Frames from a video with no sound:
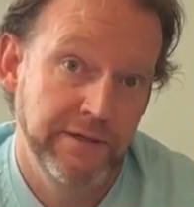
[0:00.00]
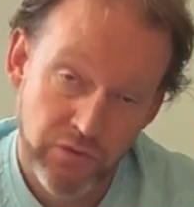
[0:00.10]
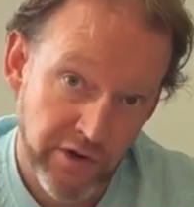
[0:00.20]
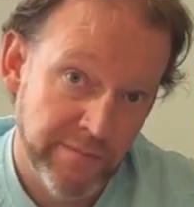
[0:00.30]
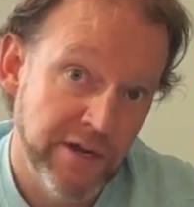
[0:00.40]
So
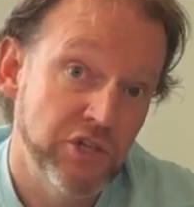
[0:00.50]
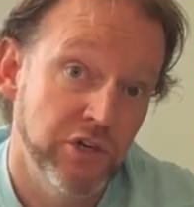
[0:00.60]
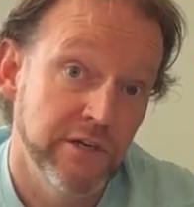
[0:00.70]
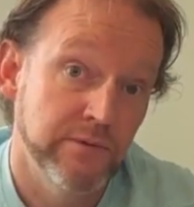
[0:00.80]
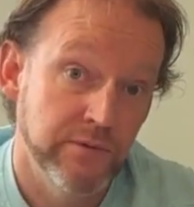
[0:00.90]
one of my
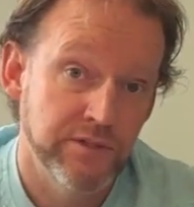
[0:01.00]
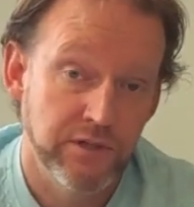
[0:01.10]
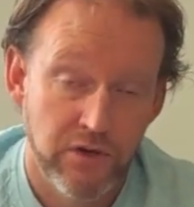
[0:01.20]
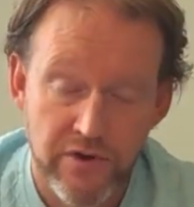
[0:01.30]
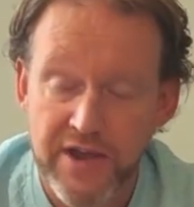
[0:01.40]
dreams was to
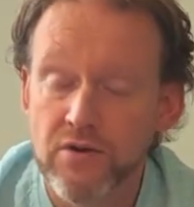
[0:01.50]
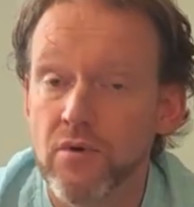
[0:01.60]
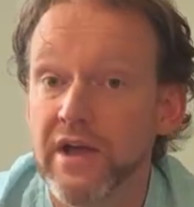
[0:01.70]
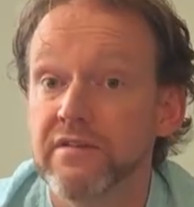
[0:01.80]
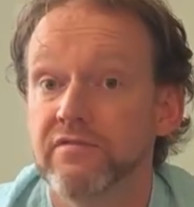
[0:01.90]
create a
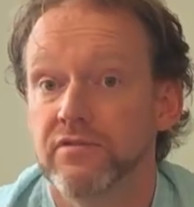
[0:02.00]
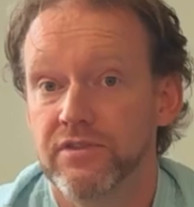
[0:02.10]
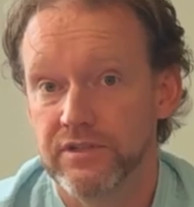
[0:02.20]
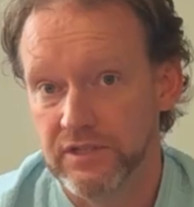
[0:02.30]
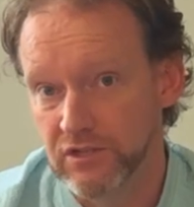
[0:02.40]
way for
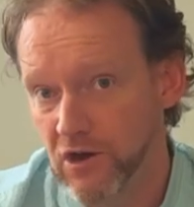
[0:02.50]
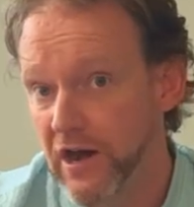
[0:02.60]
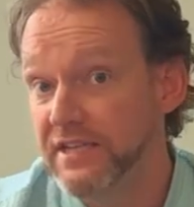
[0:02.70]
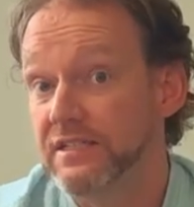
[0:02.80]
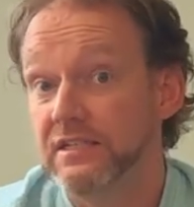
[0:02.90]
this
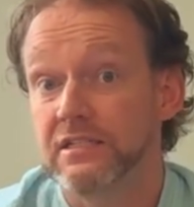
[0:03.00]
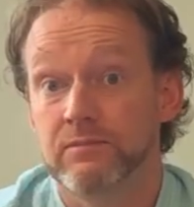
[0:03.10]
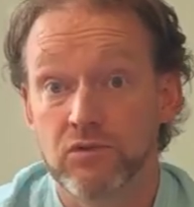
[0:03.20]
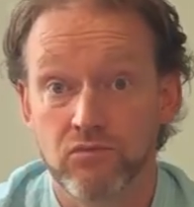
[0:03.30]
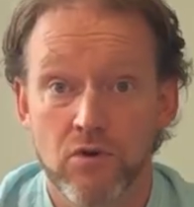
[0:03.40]
entire system
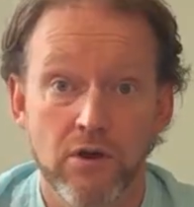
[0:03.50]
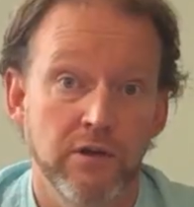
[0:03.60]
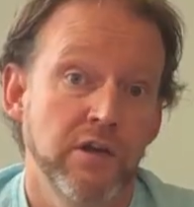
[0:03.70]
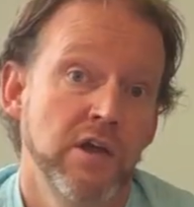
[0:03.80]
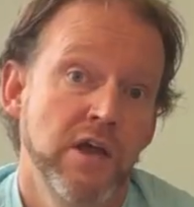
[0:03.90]
to work